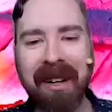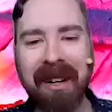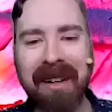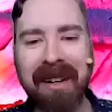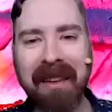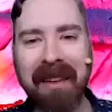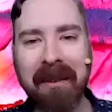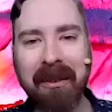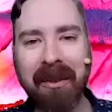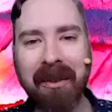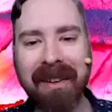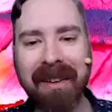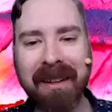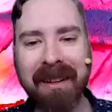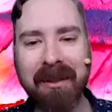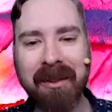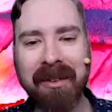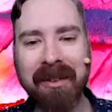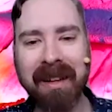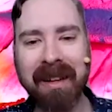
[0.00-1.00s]
very, that's really
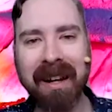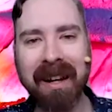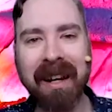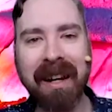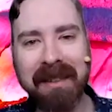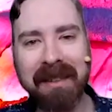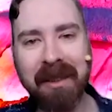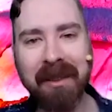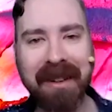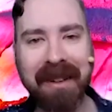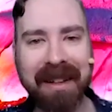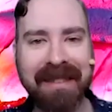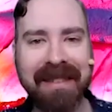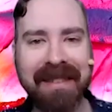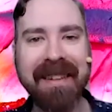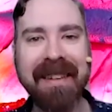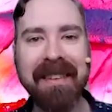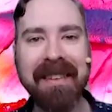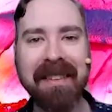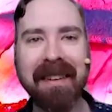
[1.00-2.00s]
interesting. I had no
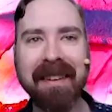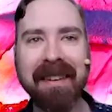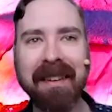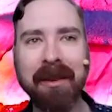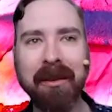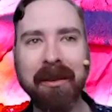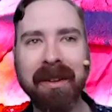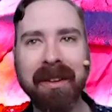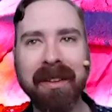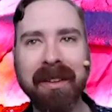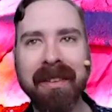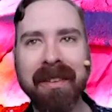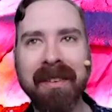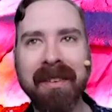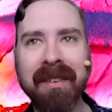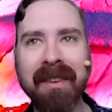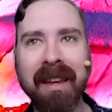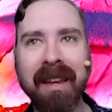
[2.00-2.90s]
idea that it was,